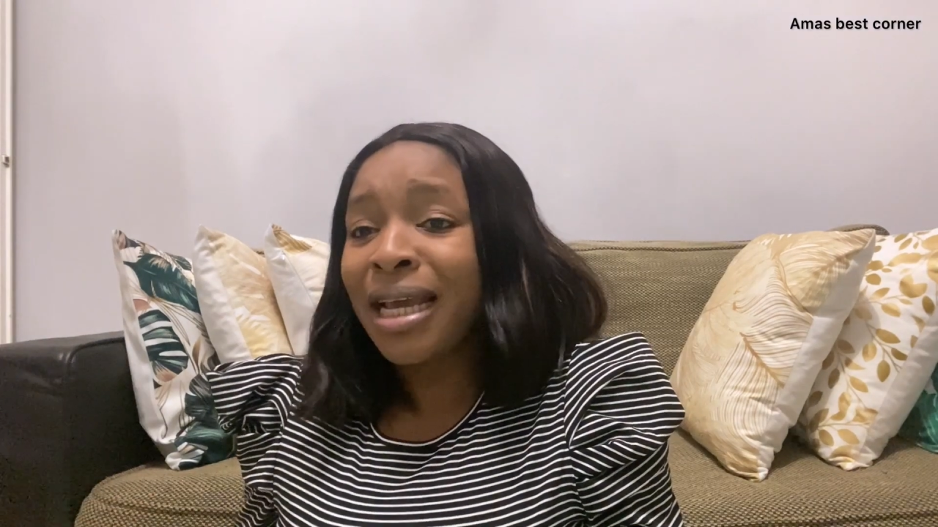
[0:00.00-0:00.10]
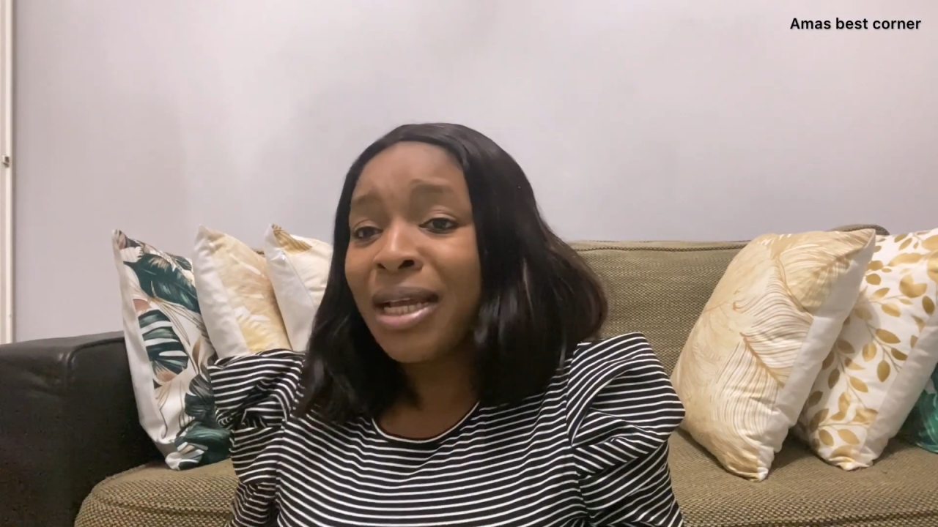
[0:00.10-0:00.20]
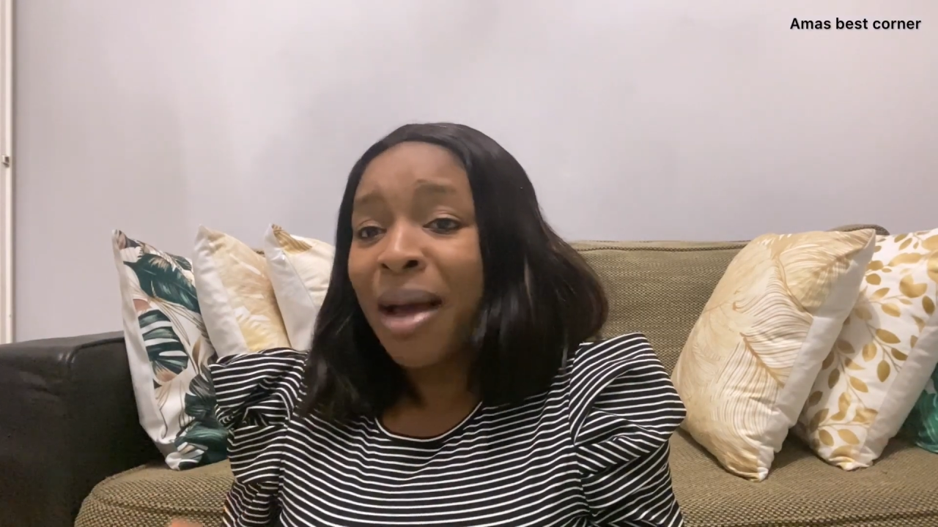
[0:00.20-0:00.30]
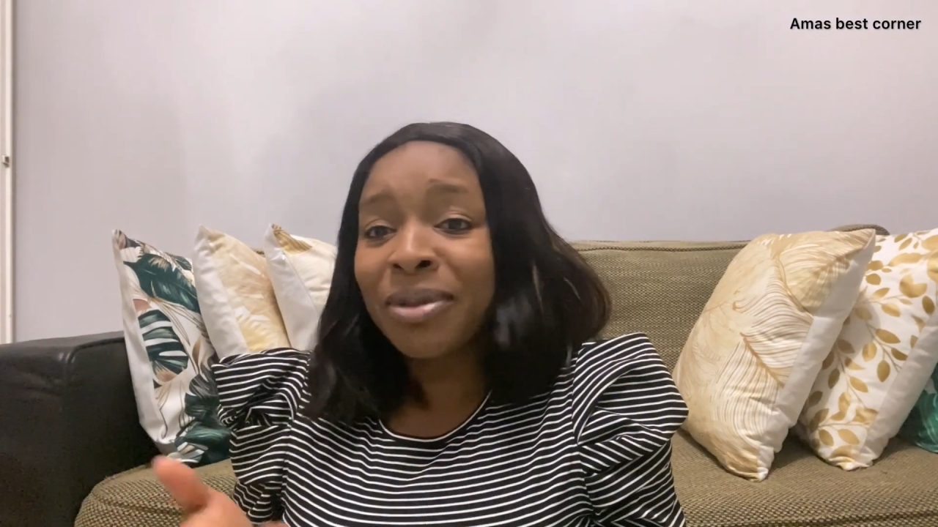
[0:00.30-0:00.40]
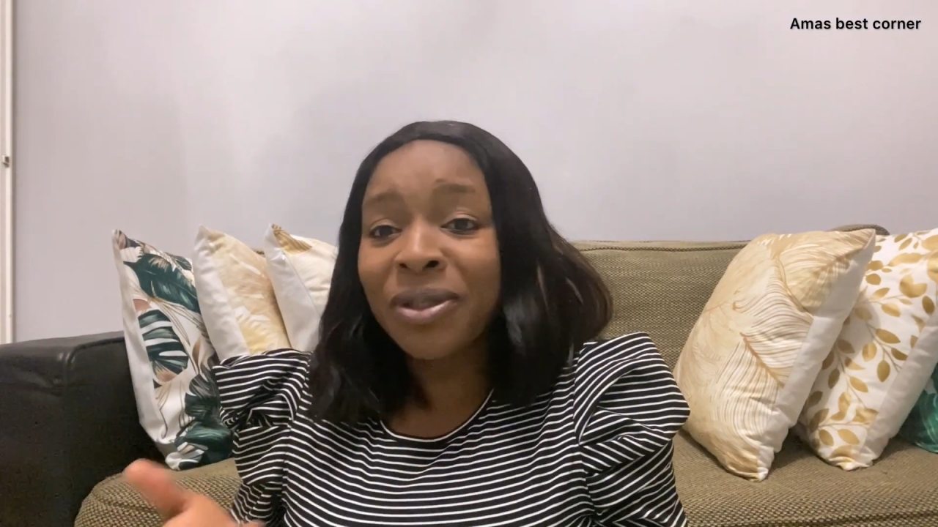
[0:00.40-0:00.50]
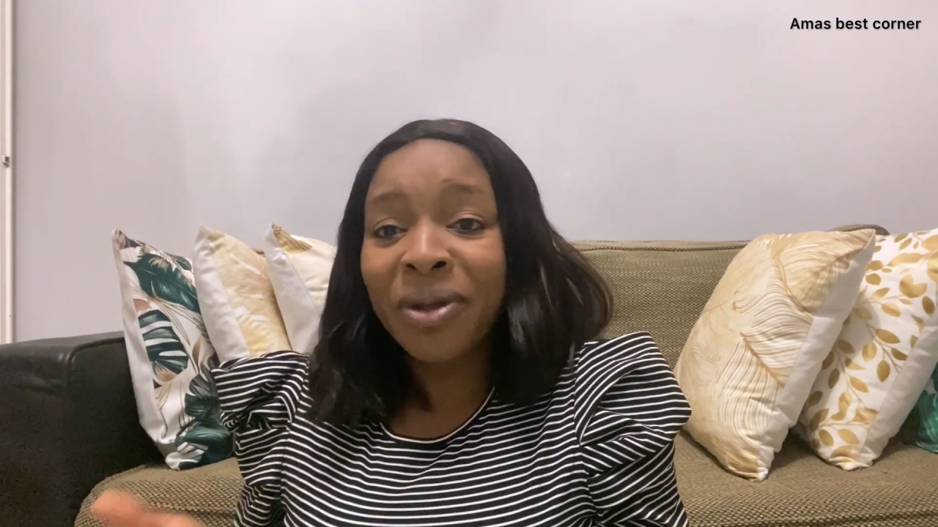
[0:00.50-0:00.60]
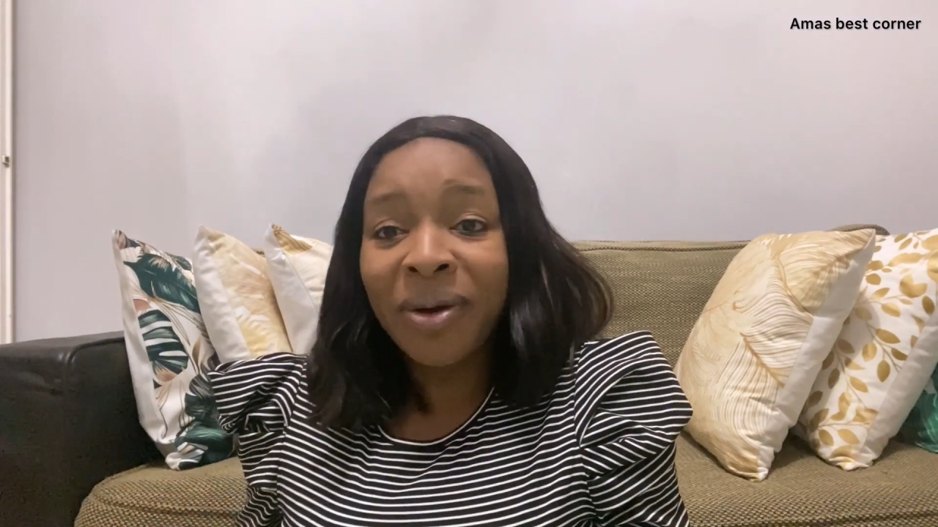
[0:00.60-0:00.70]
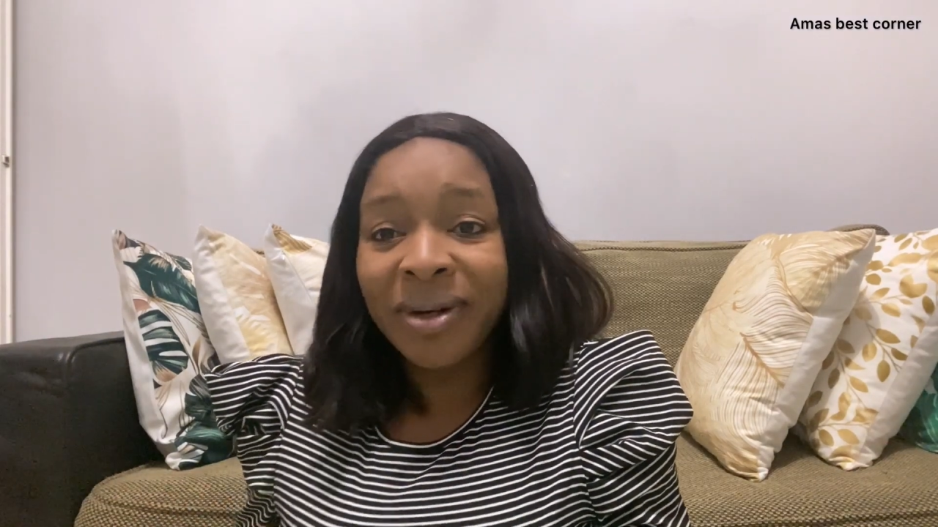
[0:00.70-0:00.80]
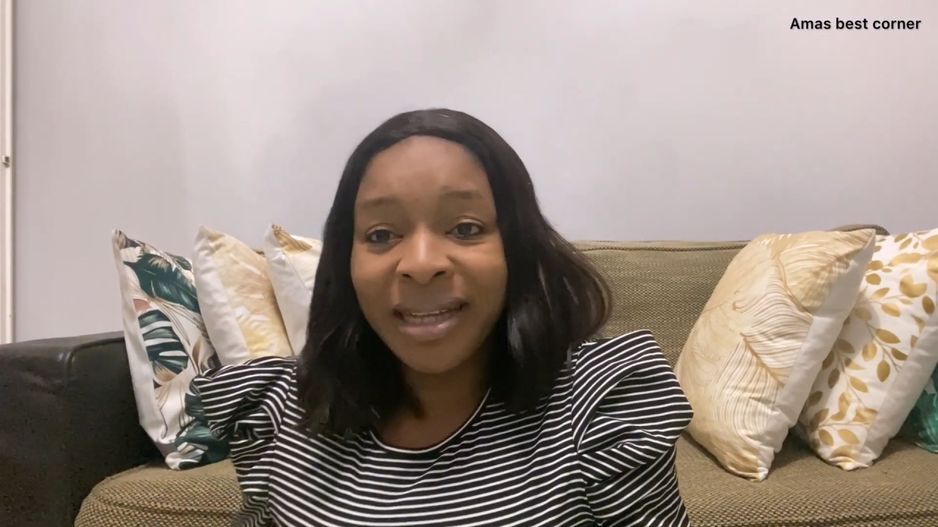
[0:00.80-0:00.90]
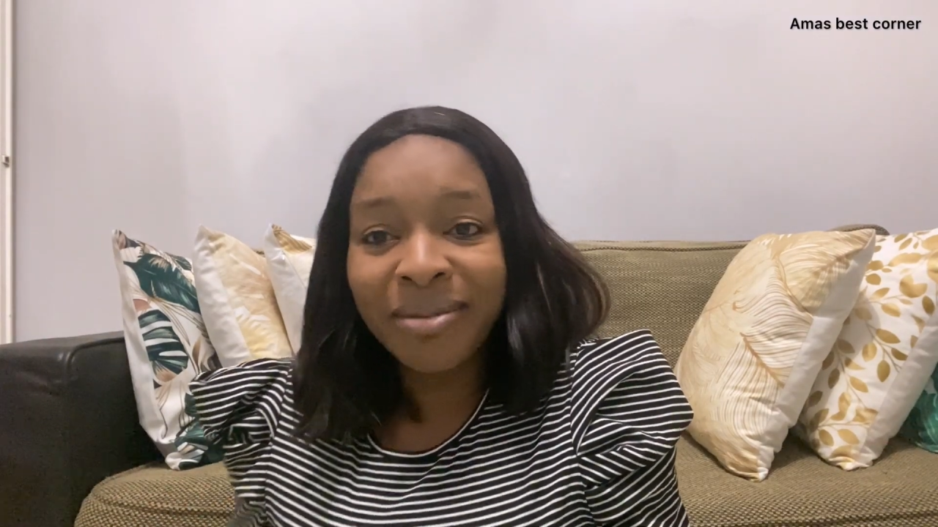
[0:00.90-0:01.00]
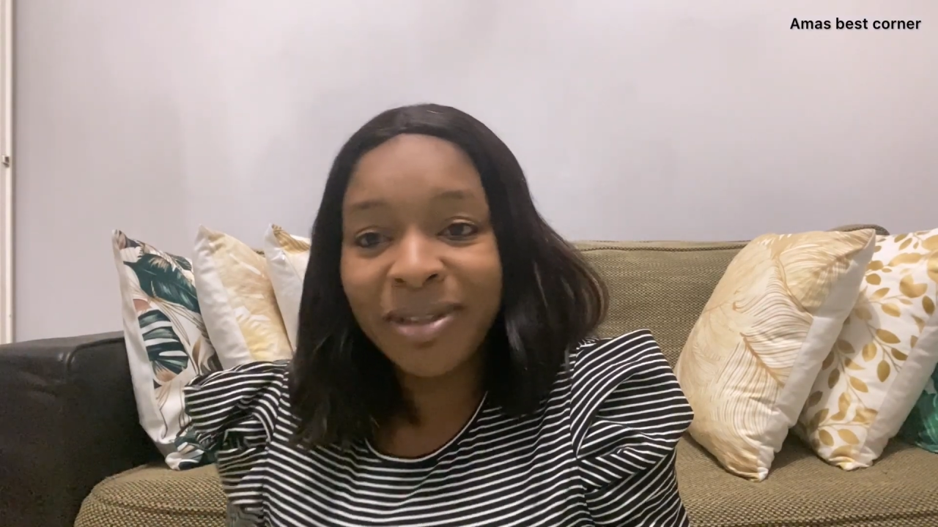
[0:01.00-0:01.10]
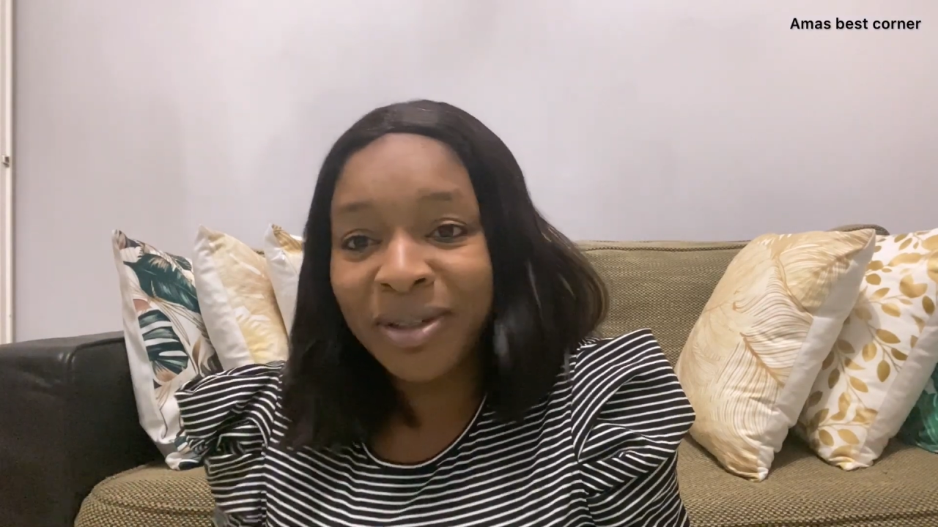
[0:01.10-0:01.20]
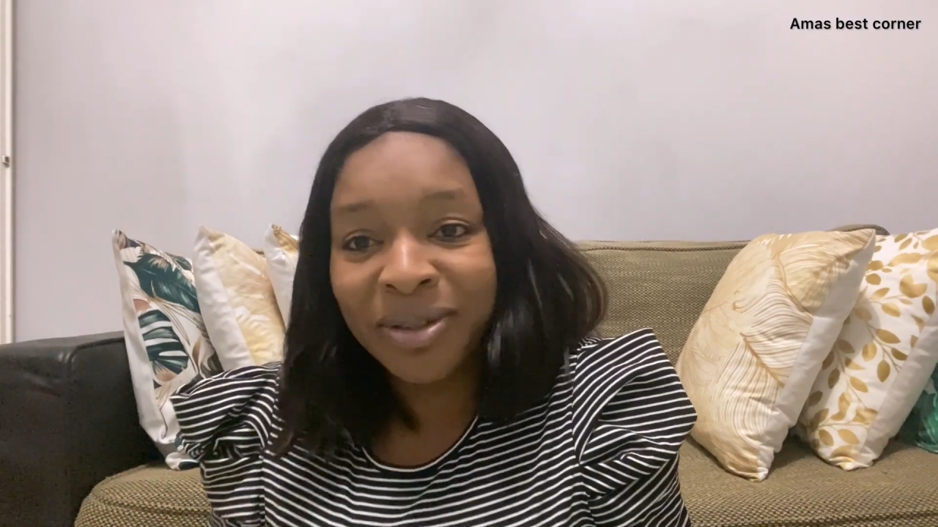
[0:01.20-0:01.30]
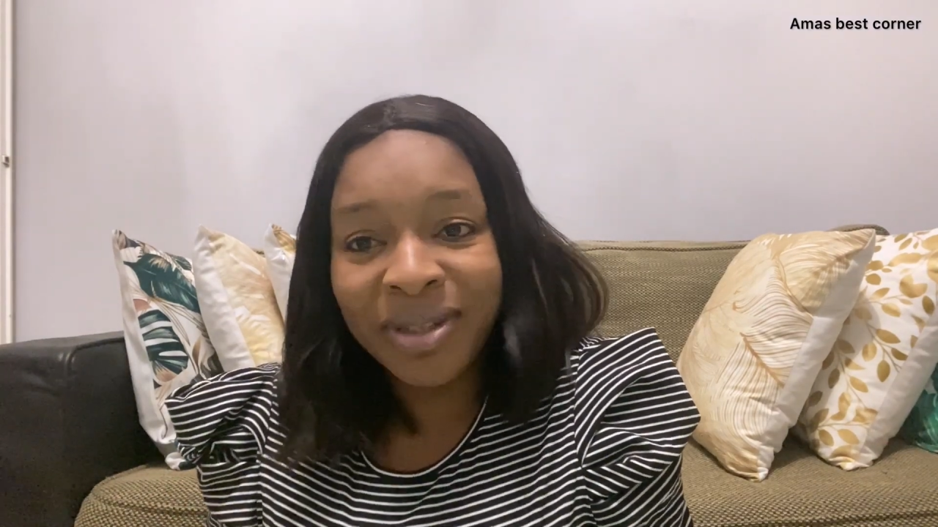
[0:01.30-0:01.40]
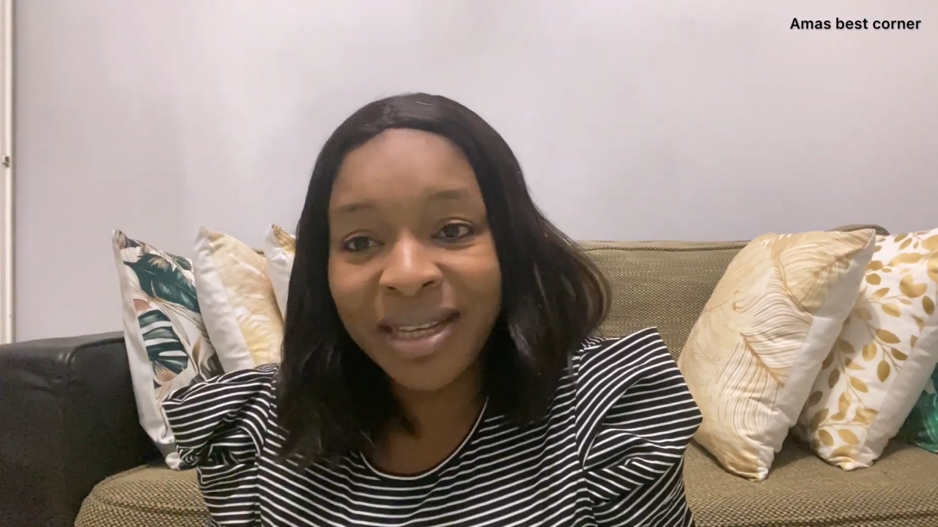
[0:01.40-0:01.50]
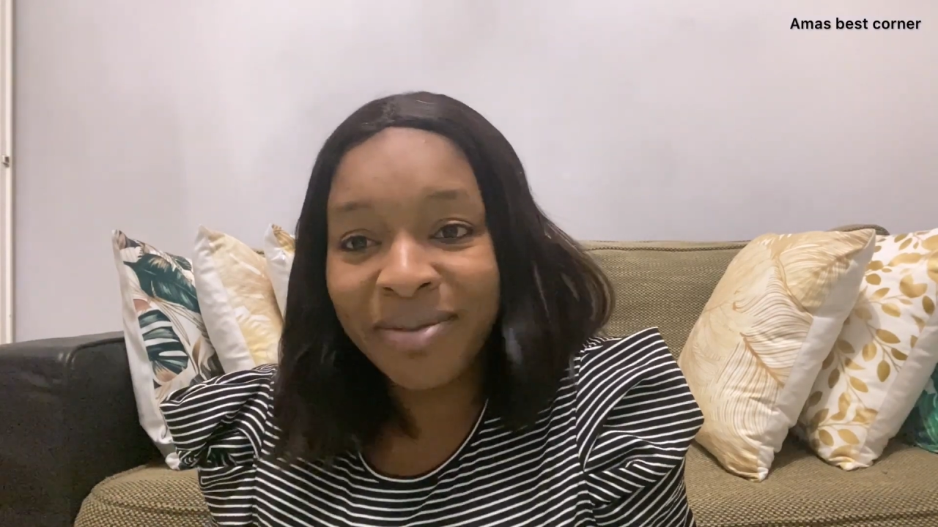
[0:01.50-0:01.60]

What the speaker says: I'm sorry to think